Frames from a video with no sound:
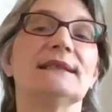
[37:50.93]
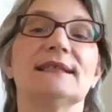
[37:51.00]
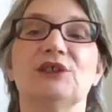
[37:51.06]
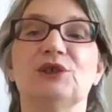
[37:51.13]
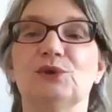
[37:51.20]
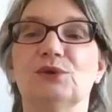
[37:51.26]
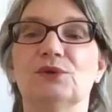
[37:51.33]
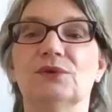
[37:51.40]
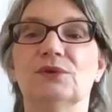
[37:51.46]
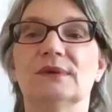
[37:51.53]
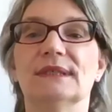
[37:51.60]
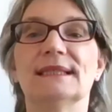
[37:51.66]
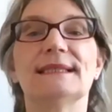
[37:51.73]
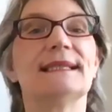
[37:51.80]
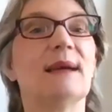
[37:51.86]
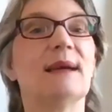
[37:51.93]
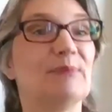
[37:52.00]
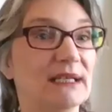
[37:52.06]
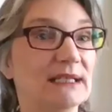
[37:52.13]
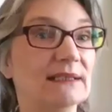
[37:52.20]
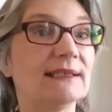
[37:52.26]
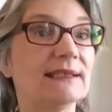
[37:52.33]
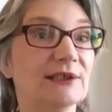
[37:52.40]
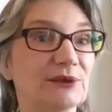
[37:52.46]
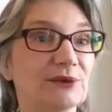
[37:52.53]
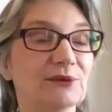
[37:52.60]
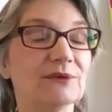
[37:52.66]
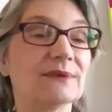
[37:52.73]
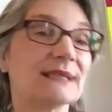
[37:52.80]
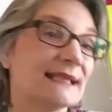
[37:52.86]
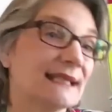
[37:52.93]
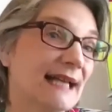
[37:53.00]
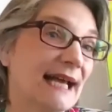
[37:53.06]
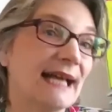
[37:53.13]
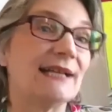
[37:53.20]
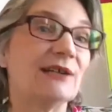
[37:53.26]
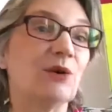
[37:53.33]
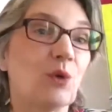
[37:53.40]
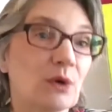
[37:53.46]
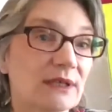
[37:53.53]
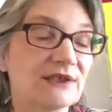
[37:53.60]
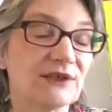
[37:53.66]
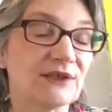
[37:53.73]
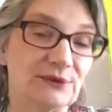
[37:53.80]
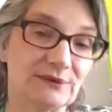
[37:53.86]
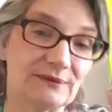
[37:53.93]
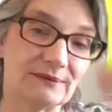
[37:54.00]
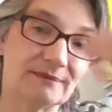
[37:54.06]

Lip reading: to step into today or soon?